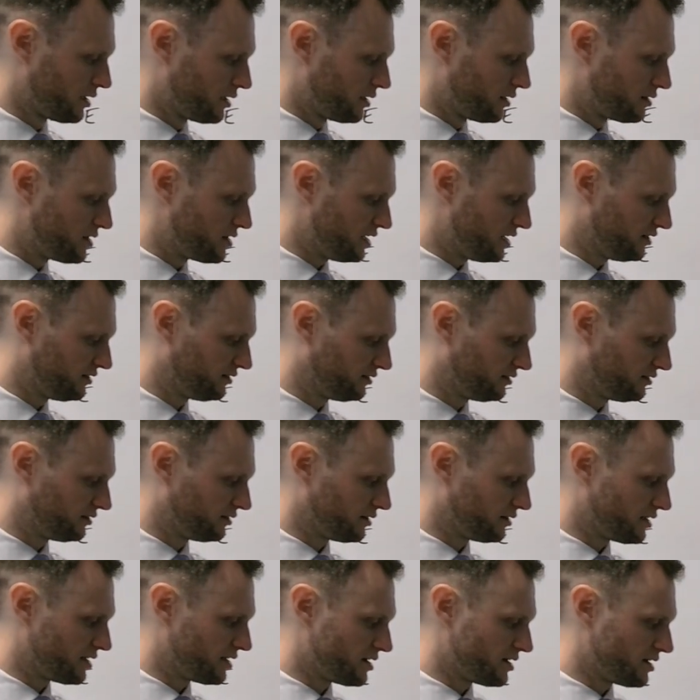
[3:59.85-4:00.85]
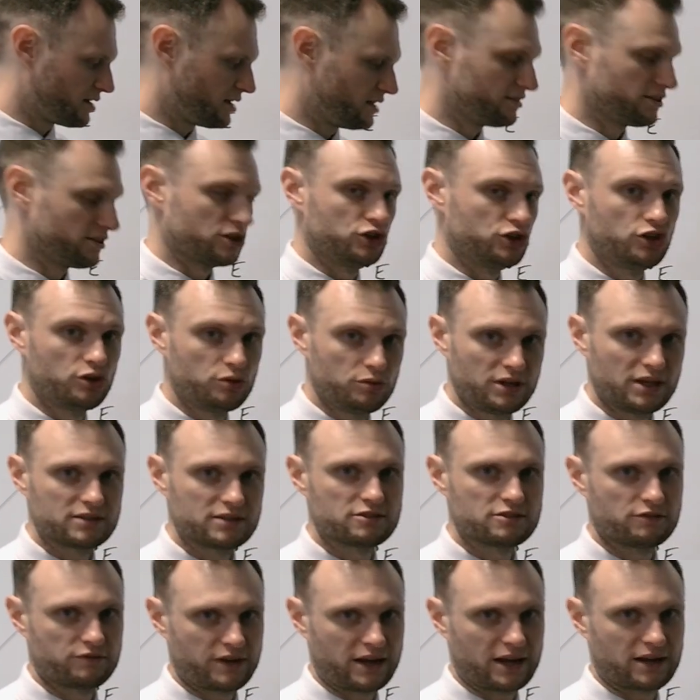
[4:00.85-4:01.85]
This is a unit
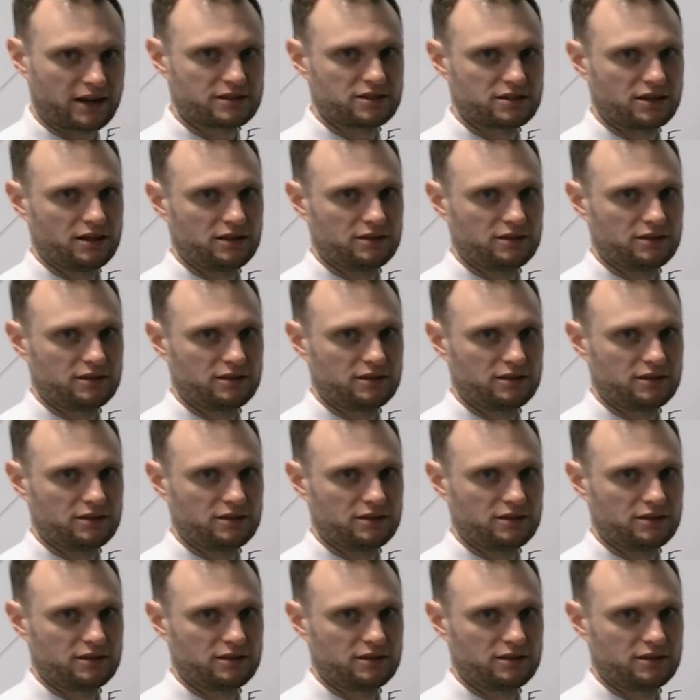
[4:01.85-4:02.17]
vector.